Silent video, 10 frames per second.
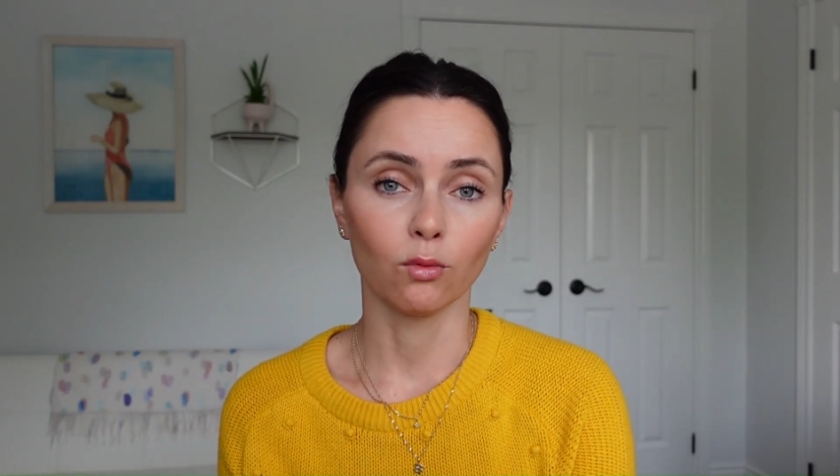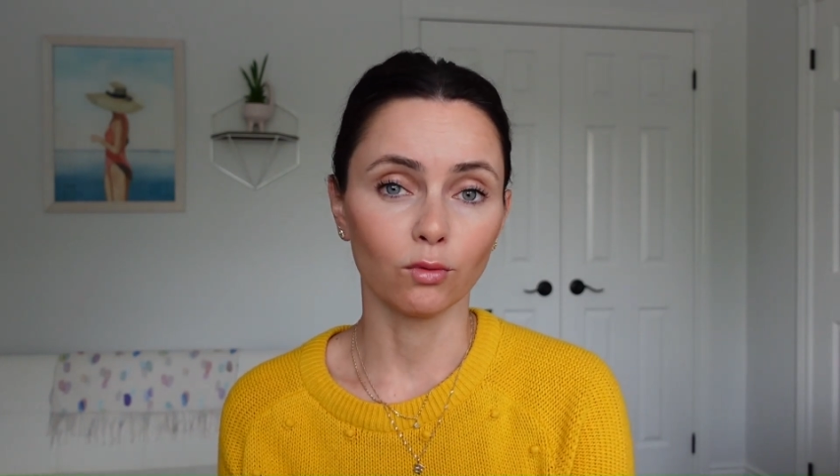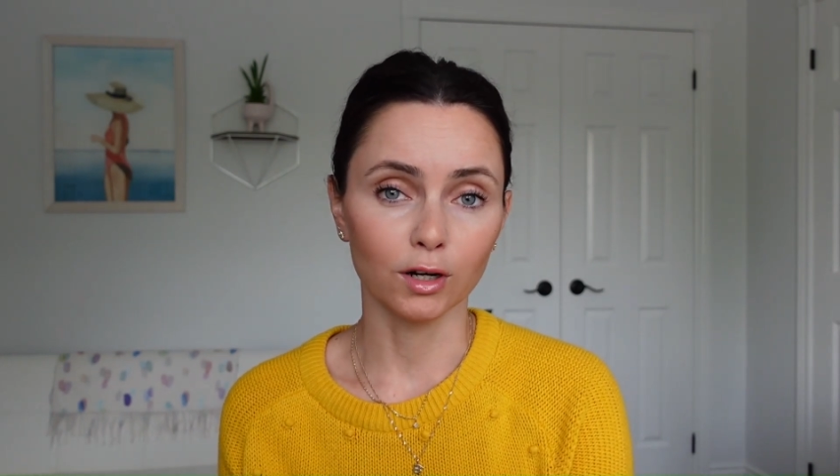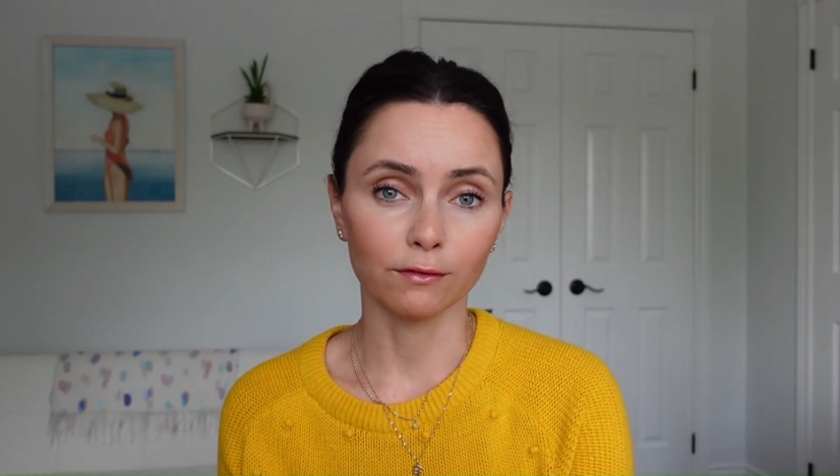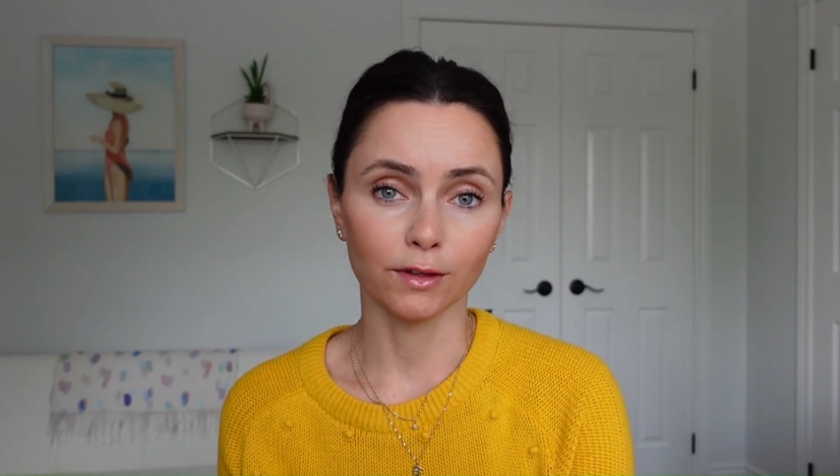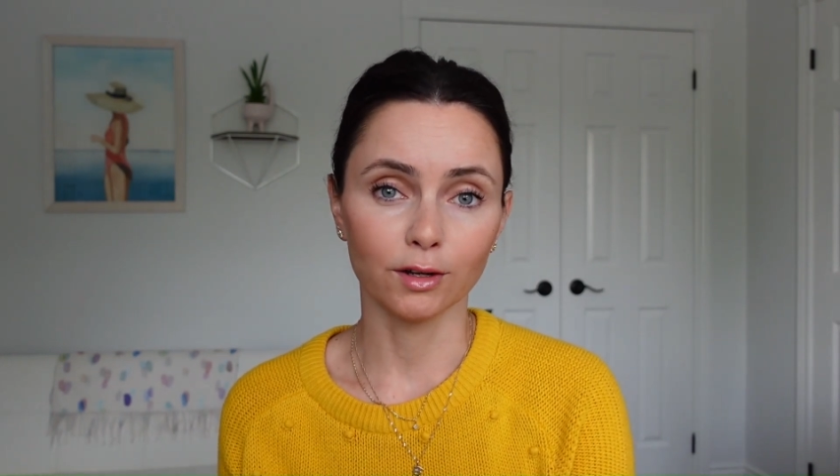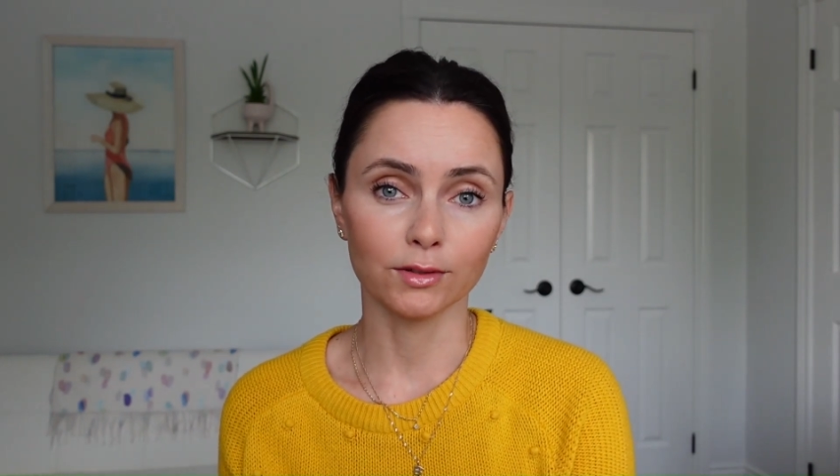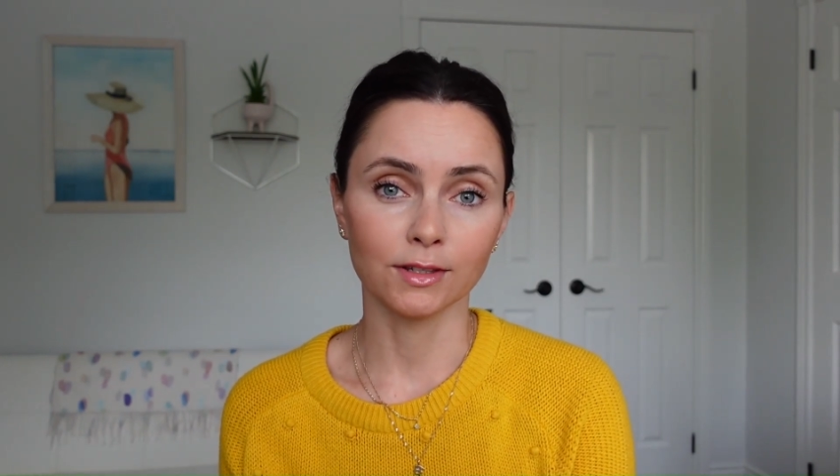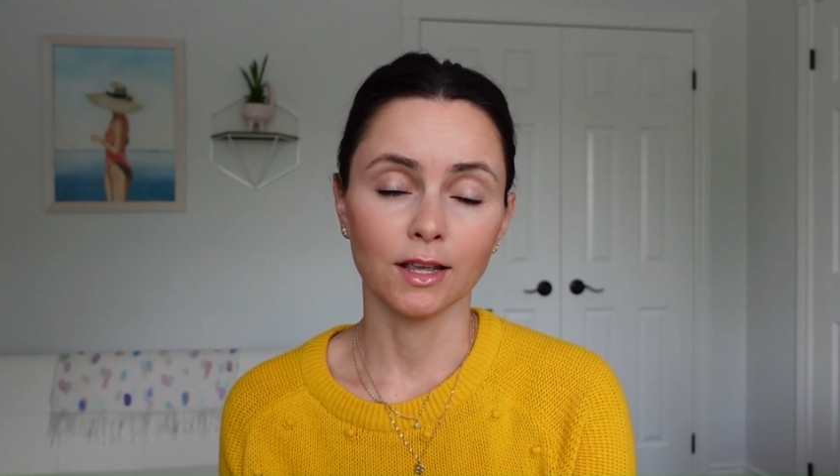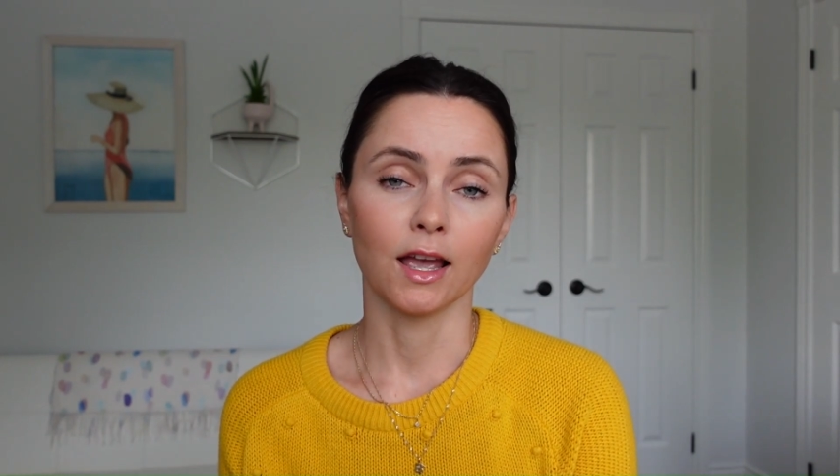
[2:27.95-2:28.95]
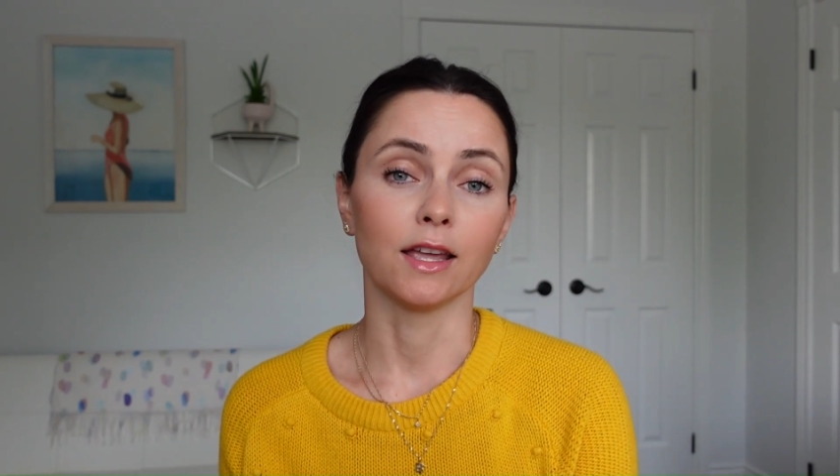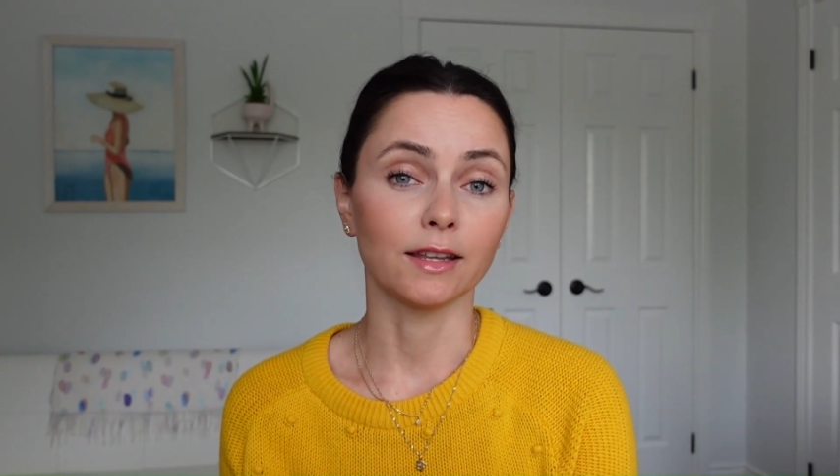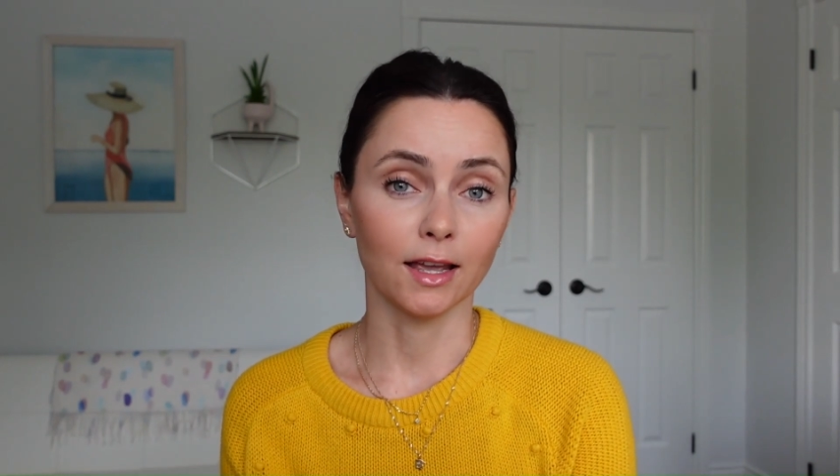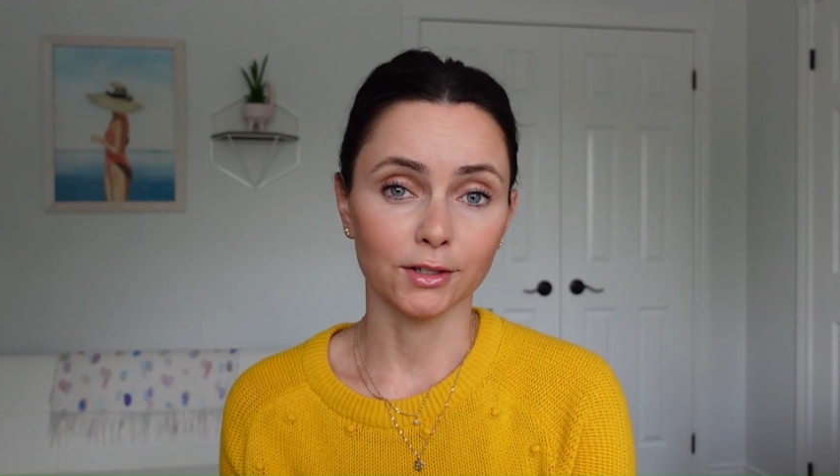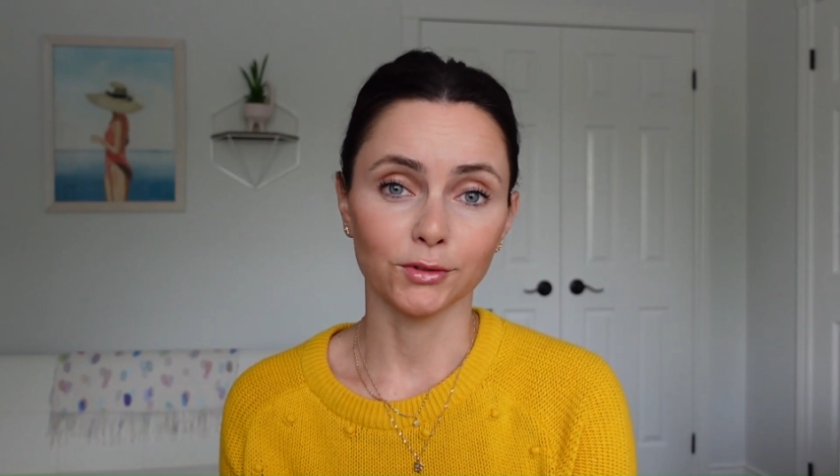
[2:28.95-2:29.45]
workflows, and
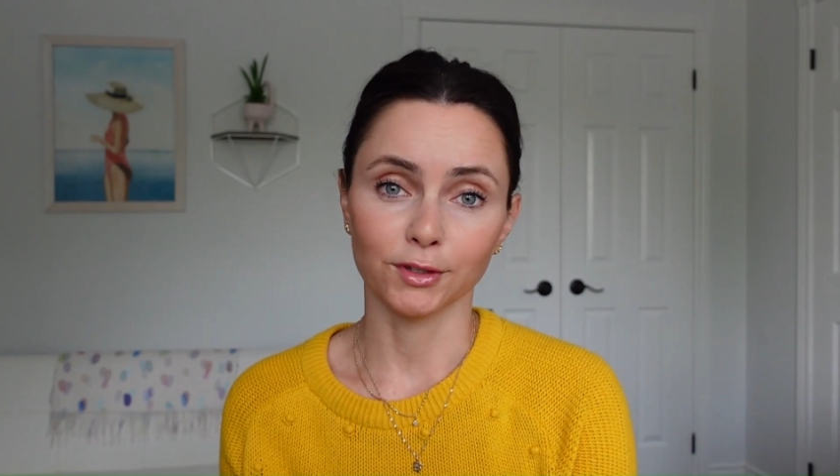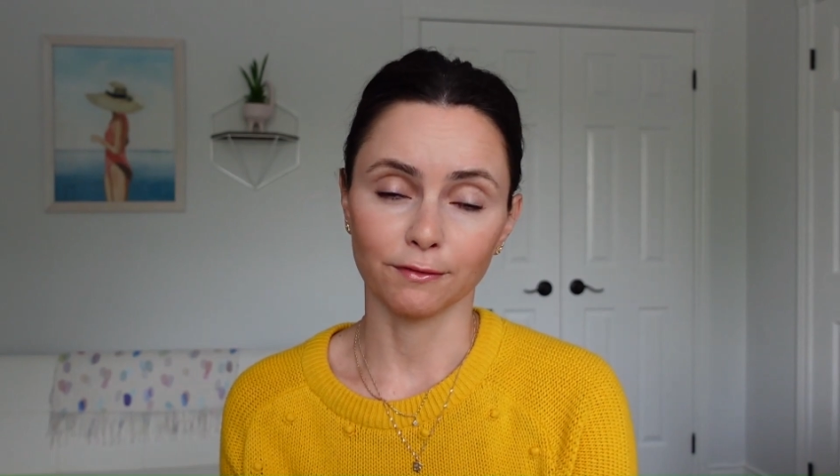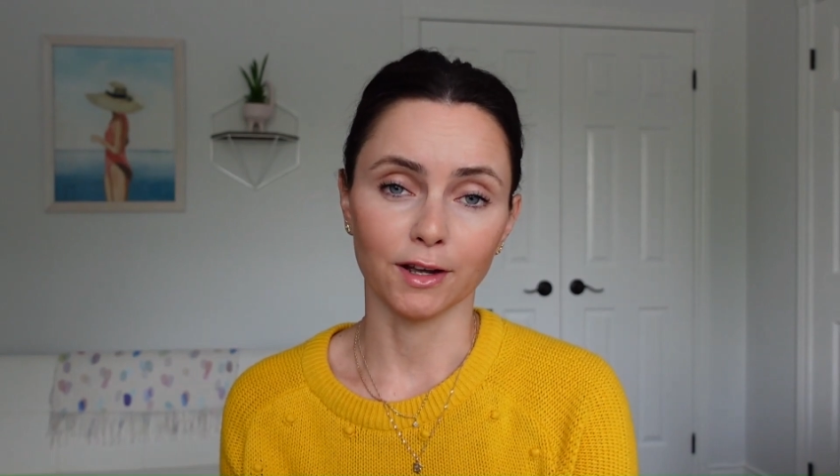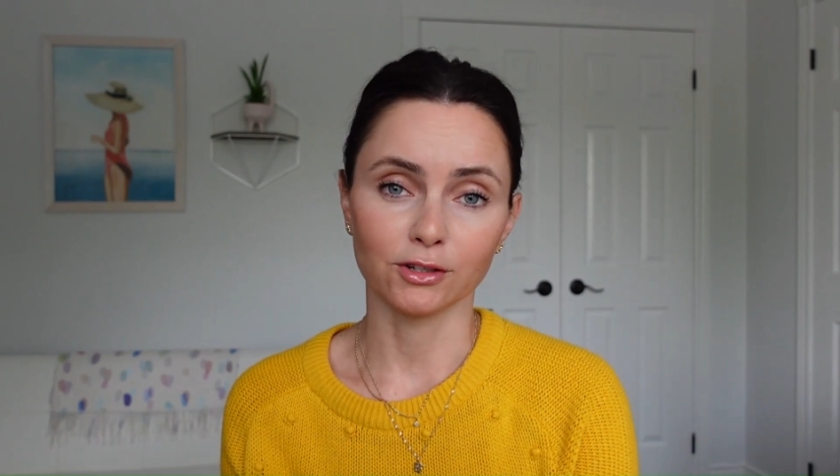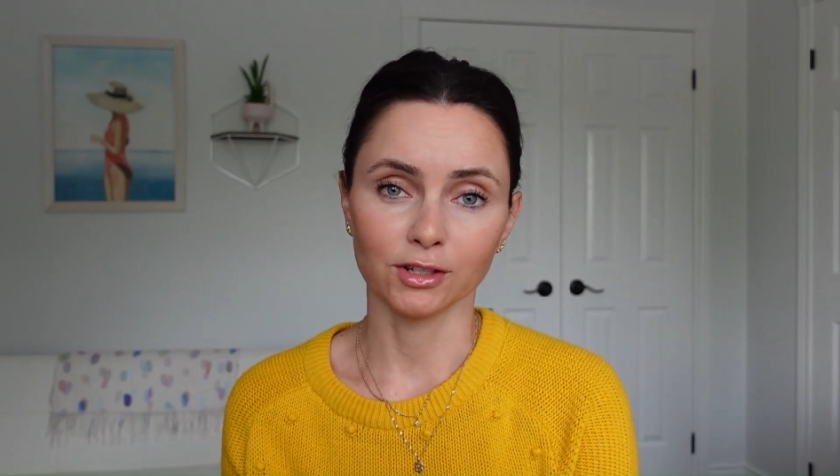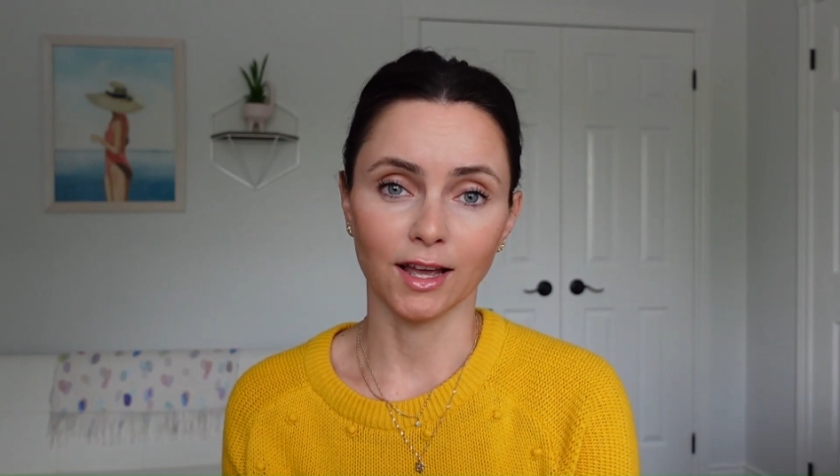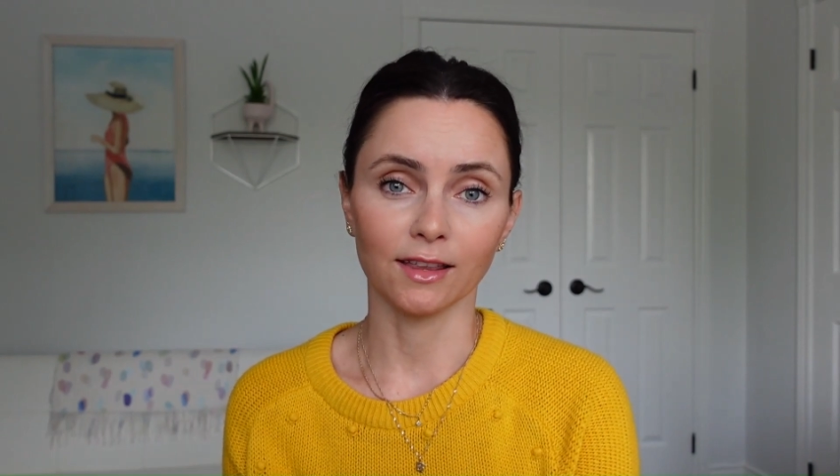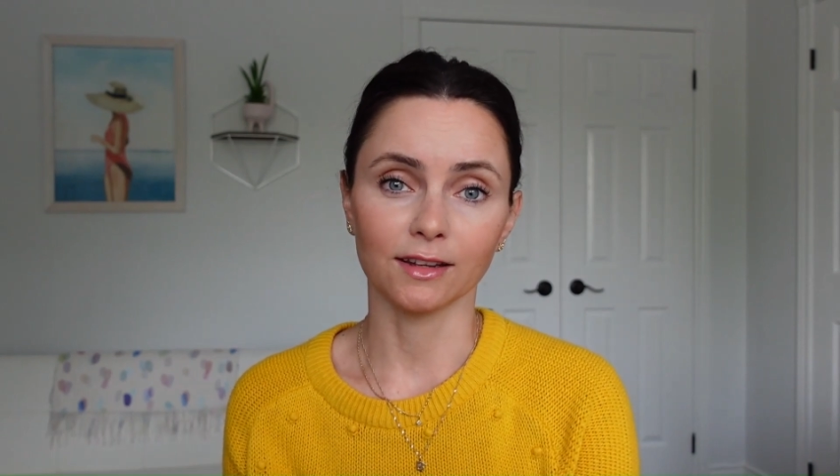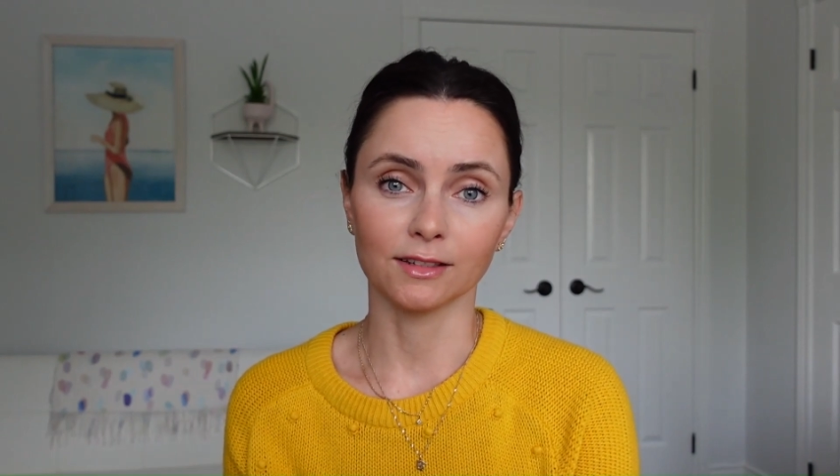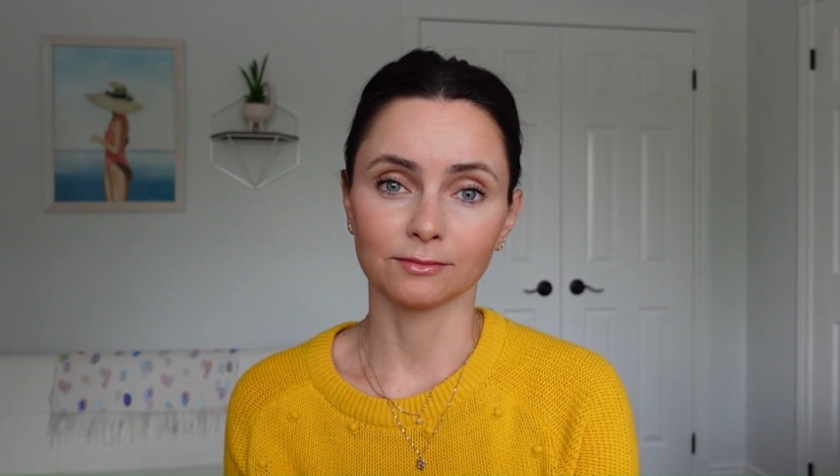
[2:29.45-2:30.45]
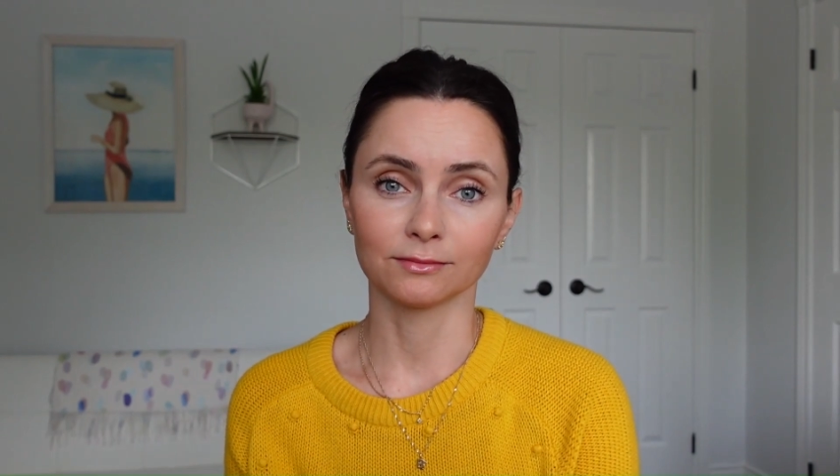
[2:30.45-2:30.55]
end-user functionality.